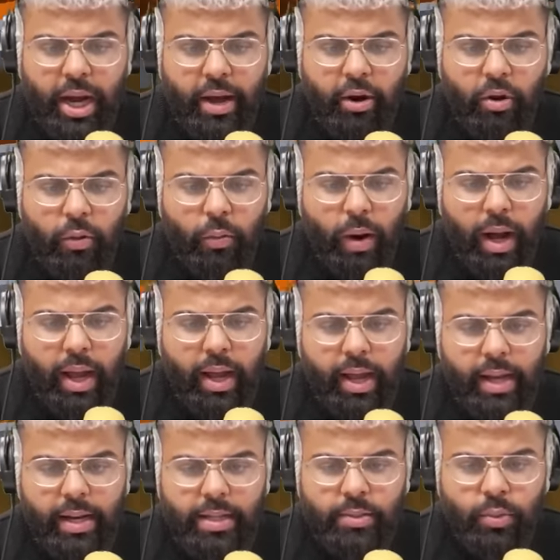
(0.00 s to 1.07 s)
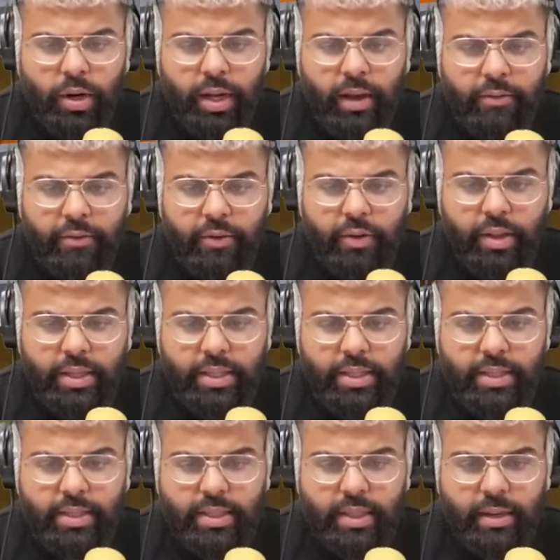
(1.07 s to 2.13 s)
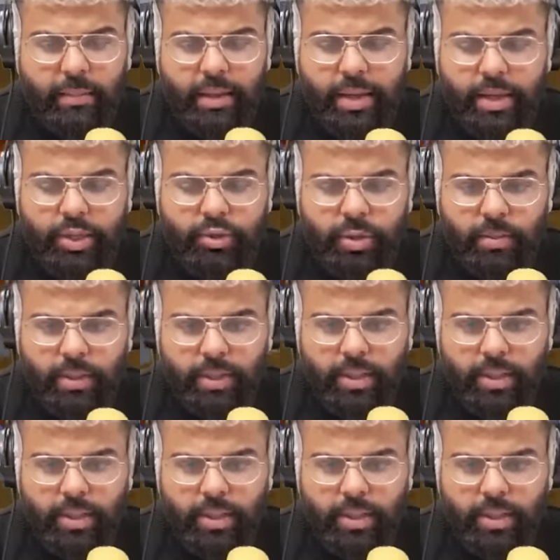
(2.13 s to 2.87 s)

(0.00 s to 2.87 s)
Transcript: I don't know why he doesn't want to get food. This is seeming extremely